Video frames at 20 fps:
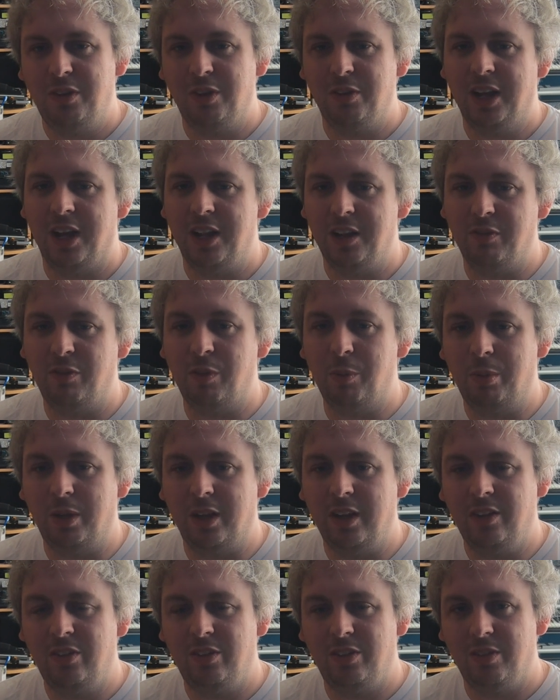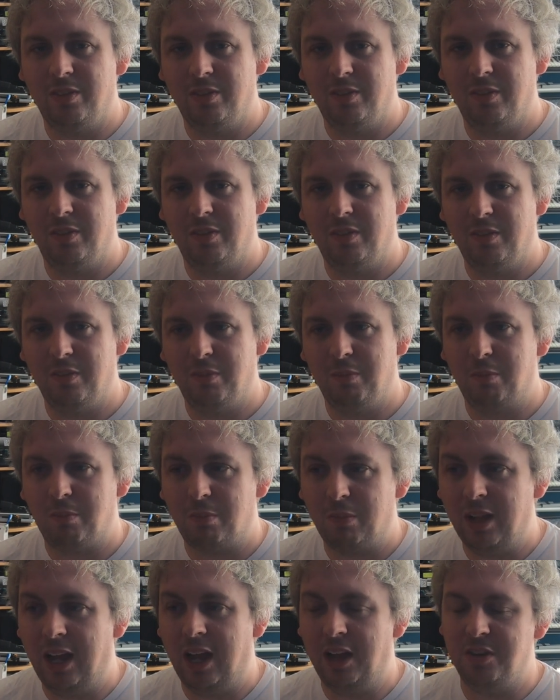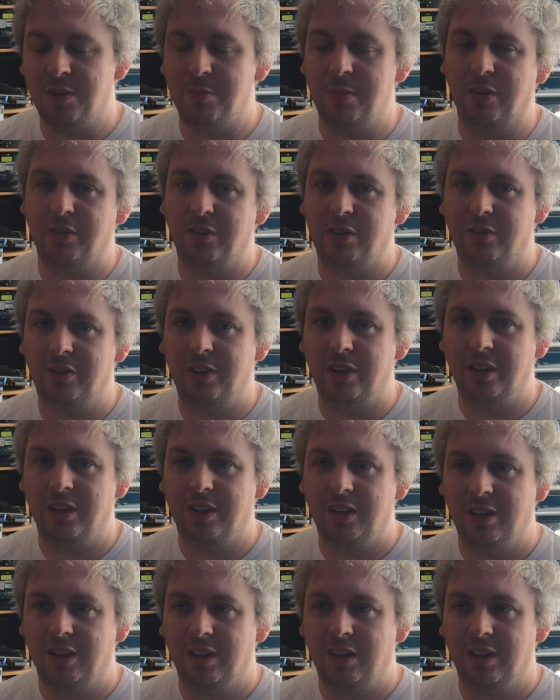to kind of replace large amounts of it?